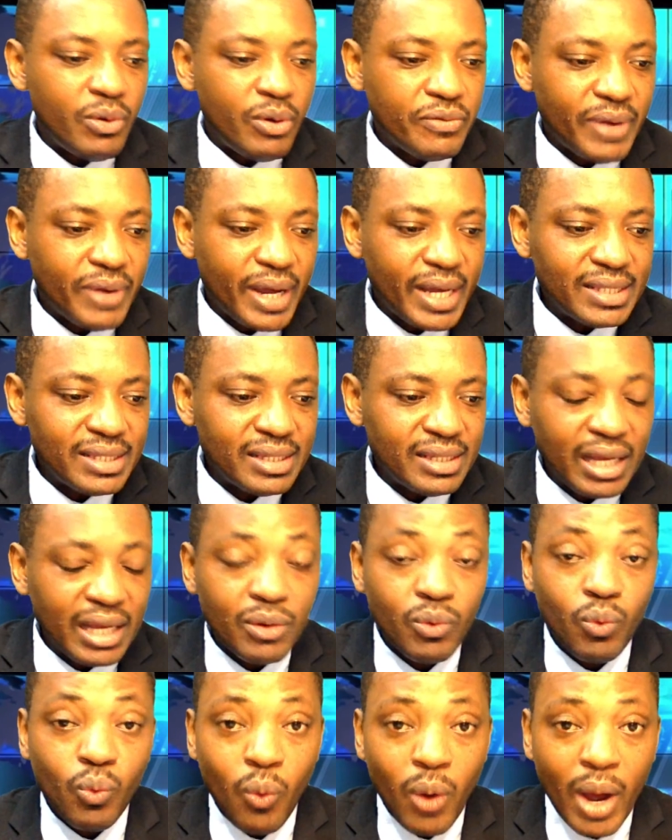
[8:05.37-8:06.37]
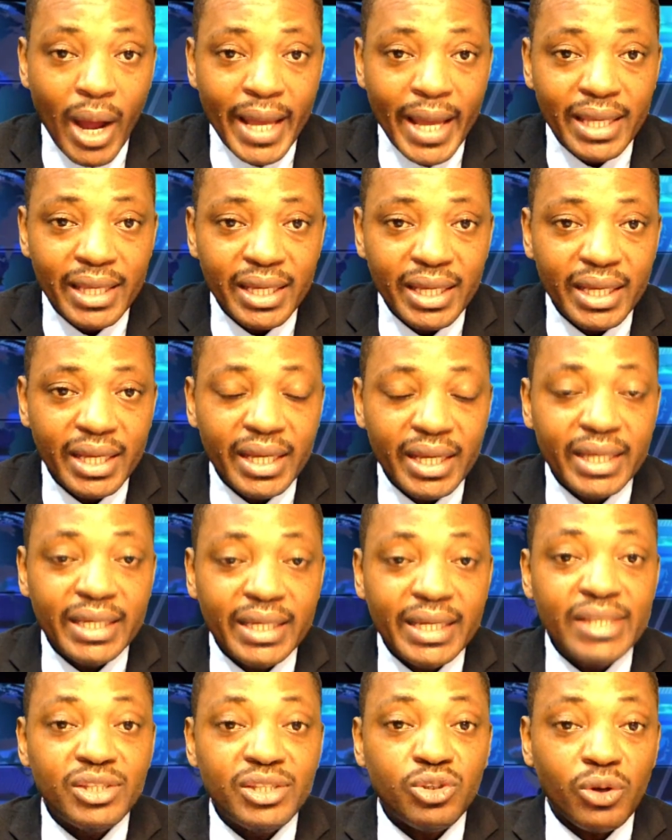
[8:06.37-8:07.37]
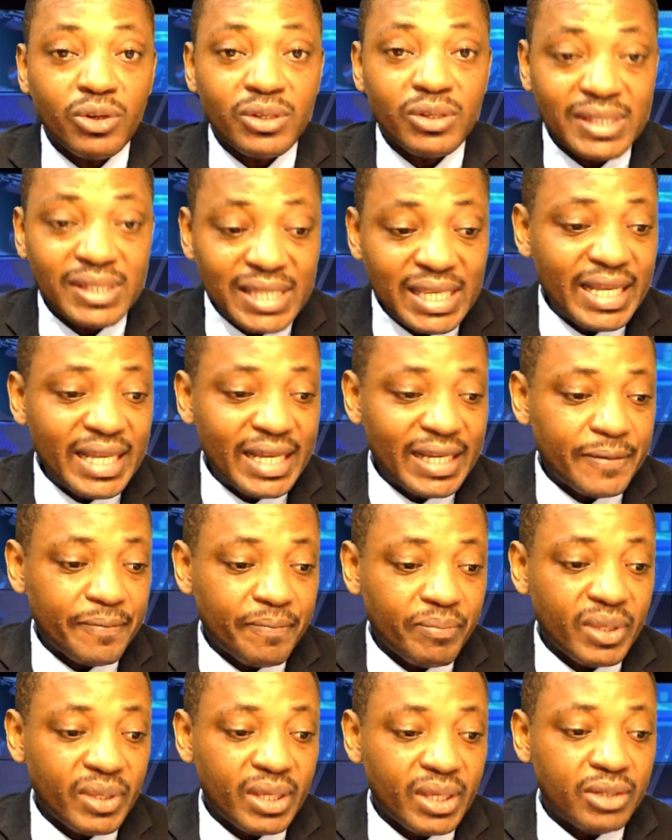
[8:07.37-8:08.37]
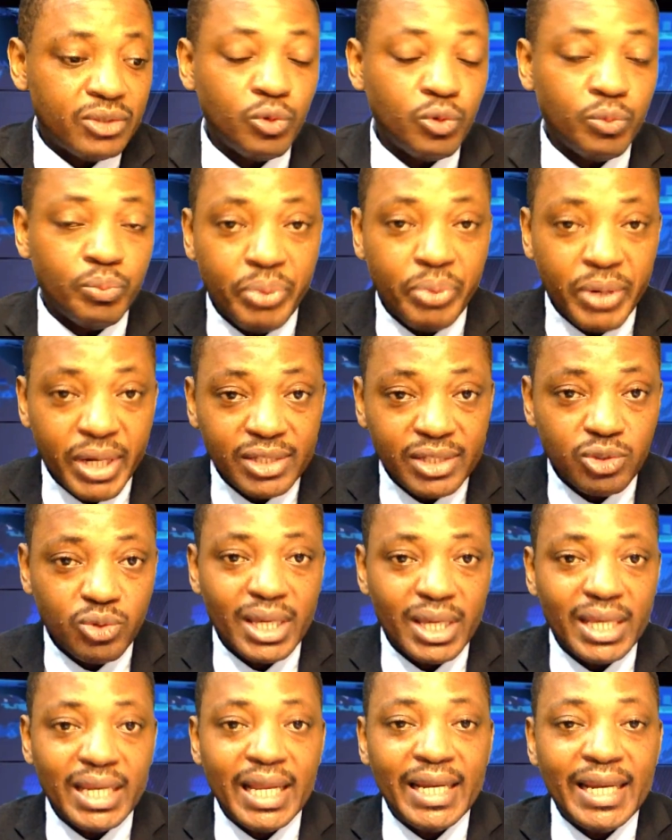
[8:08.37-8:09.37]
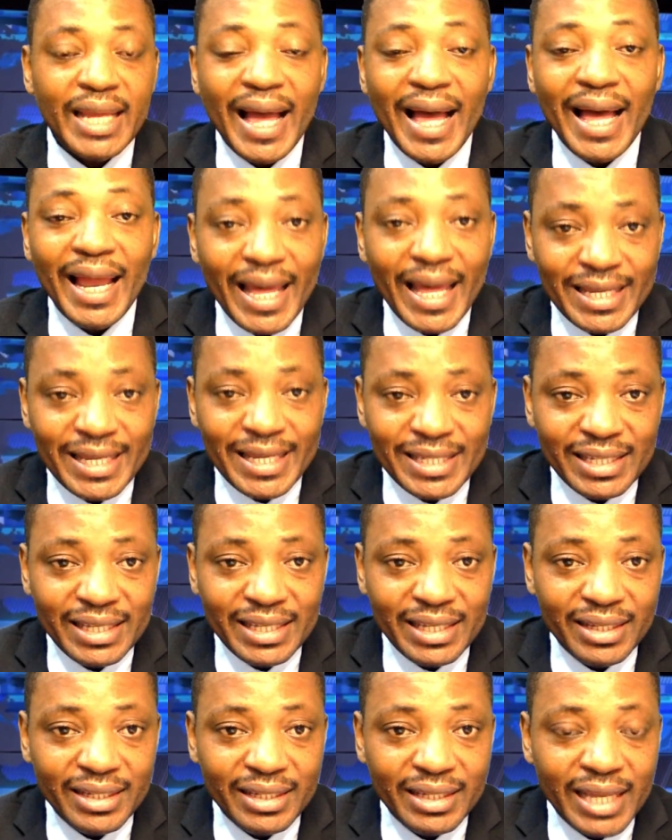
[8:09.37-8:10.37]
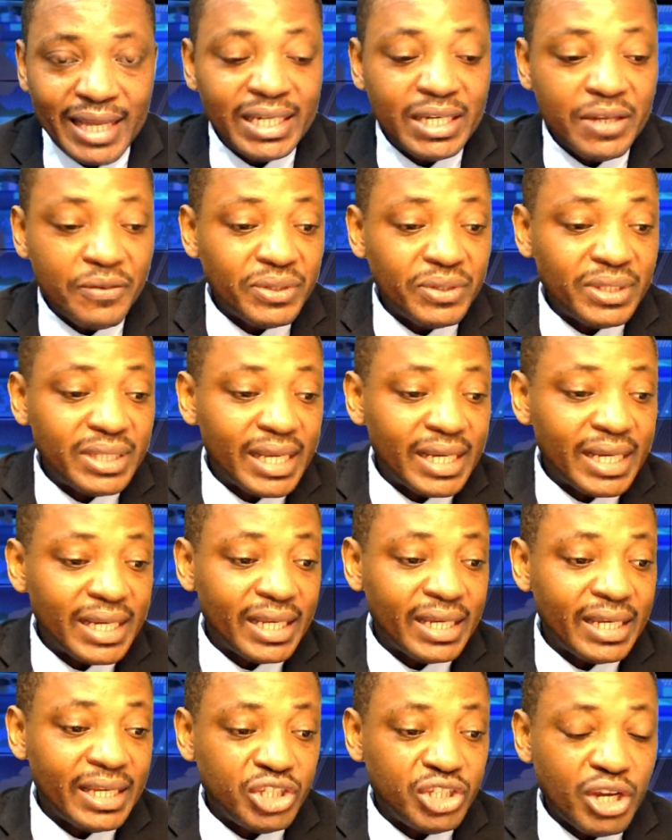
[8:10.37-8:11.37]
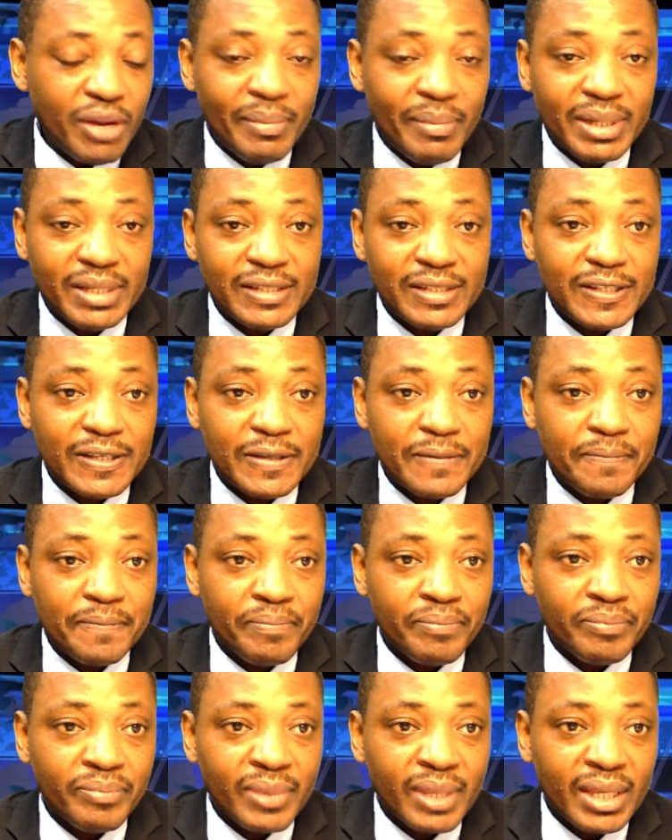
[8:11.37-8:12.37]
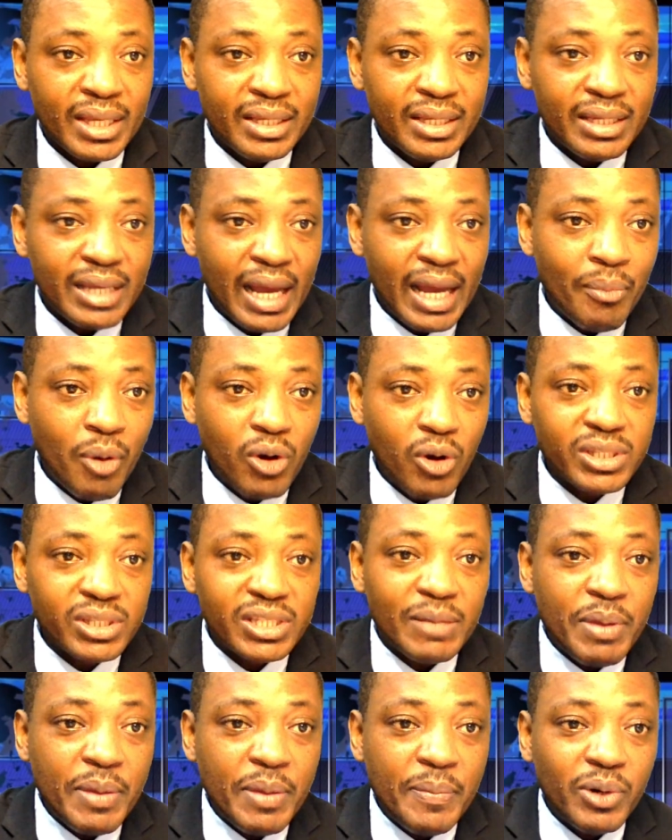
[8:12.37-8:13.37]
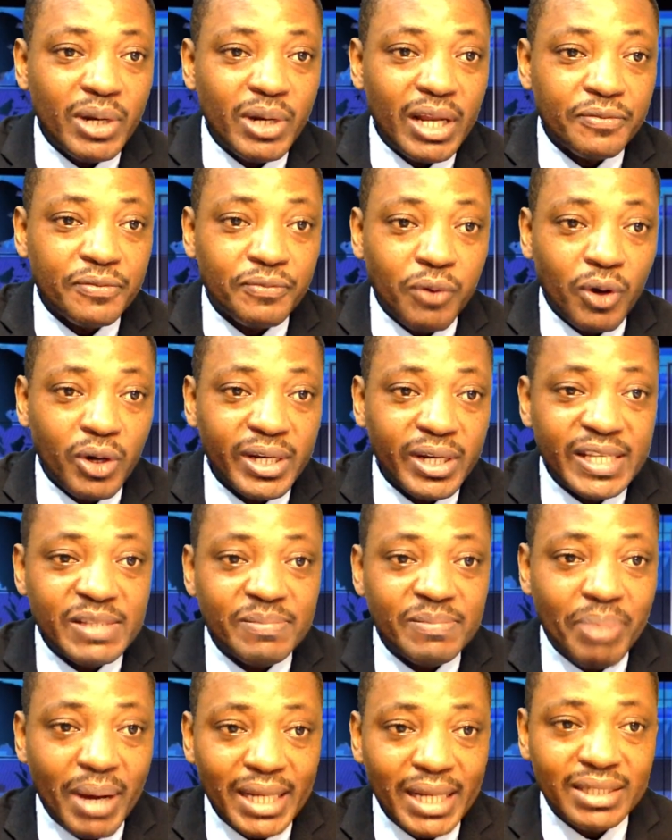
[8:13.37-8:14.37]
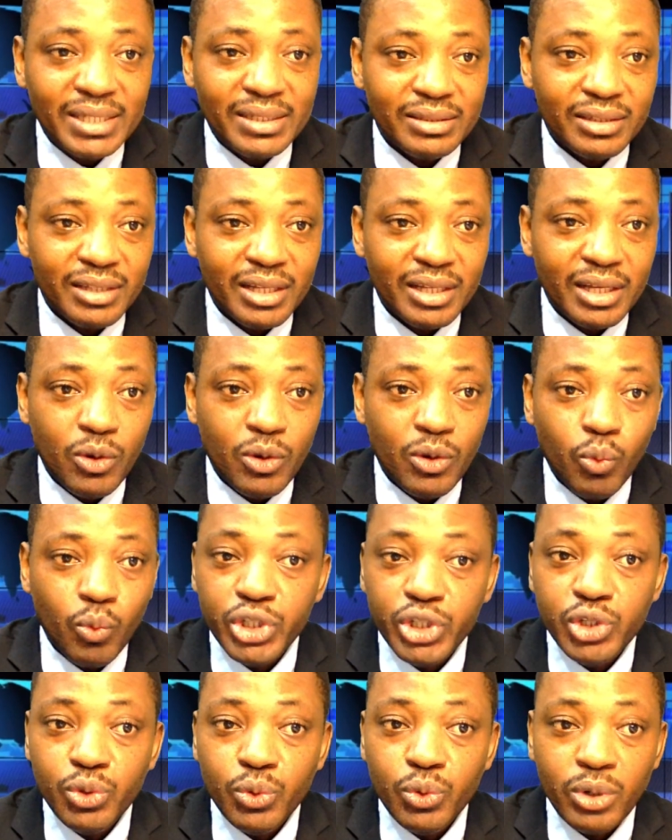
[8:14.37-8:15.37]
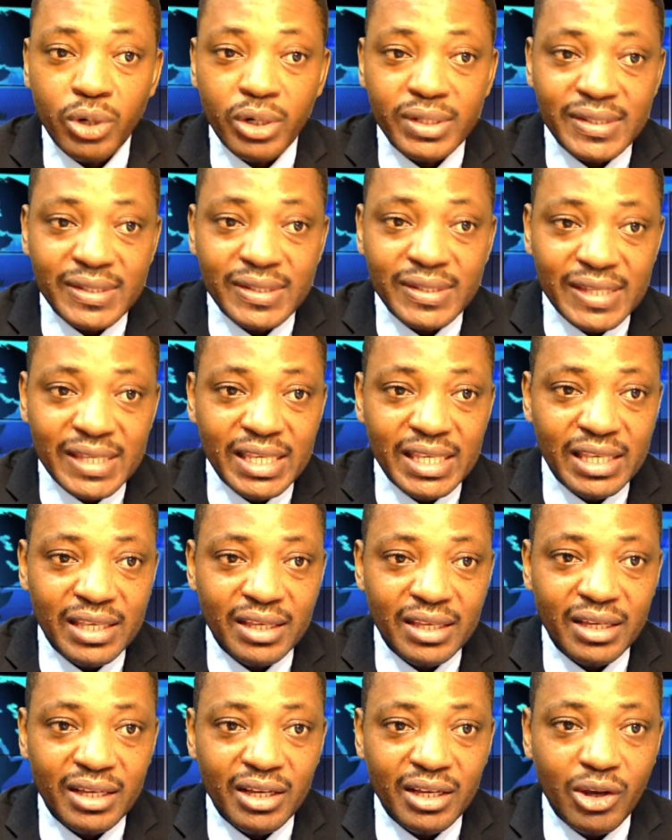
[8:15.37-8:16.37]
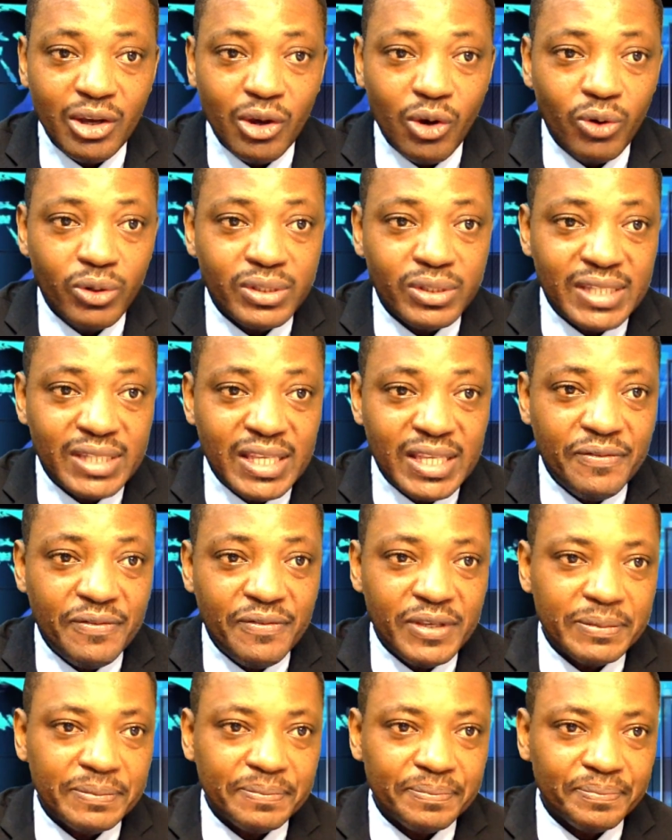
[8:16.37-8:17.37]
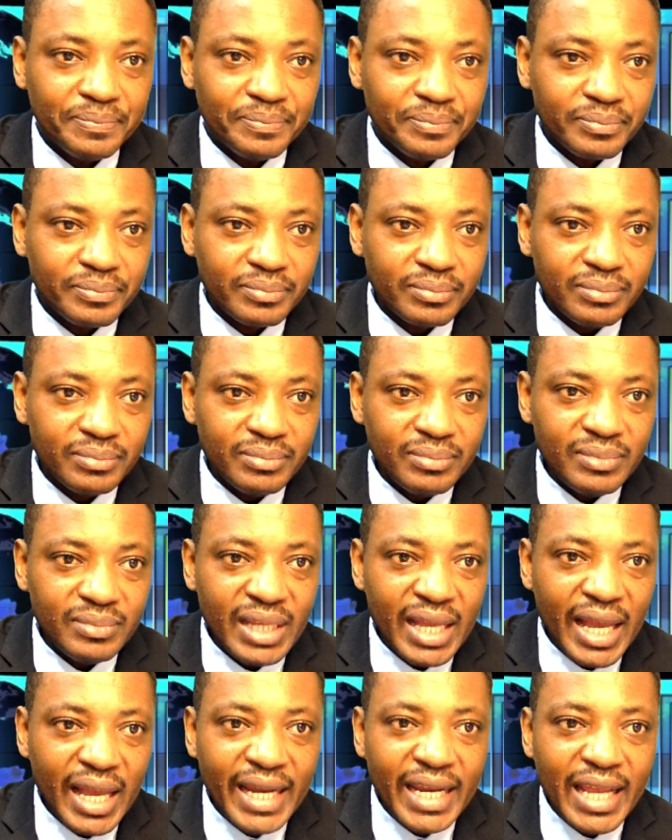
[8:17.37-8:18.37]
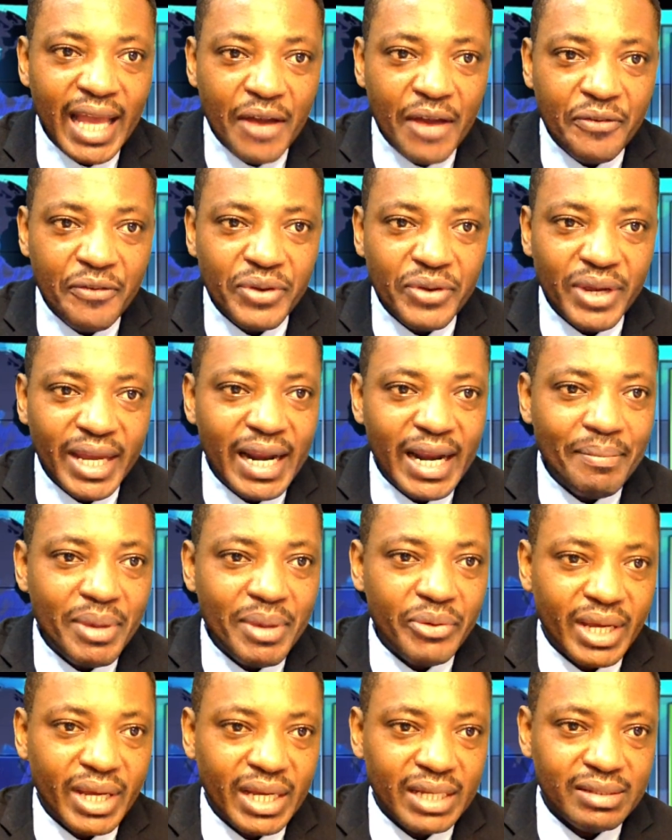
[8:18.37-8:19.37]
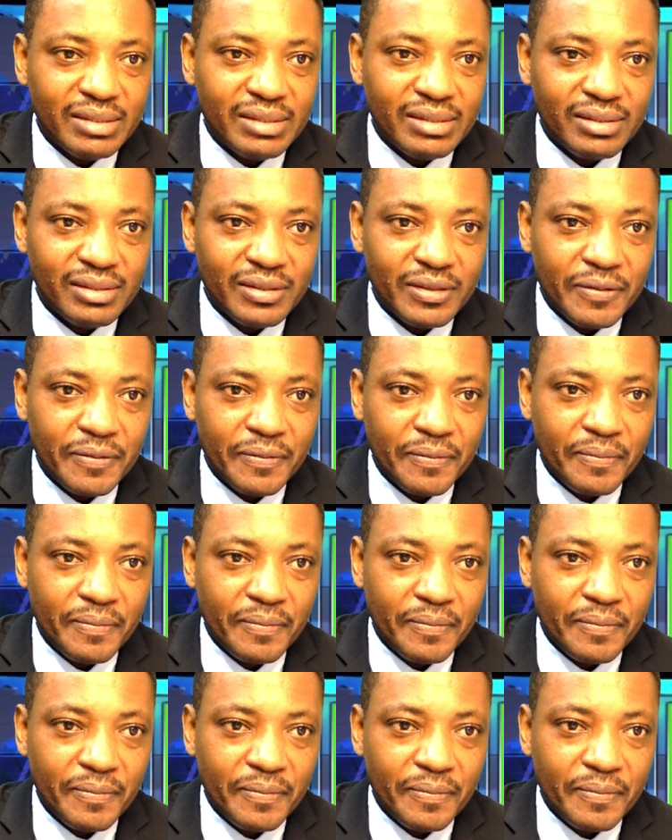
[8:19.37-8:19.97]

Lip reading: they were fighting and why they succeeded to bring together the Allied that defeated the Germans. Among the people that fought this battle, which you will not see on TV, are the African Americans.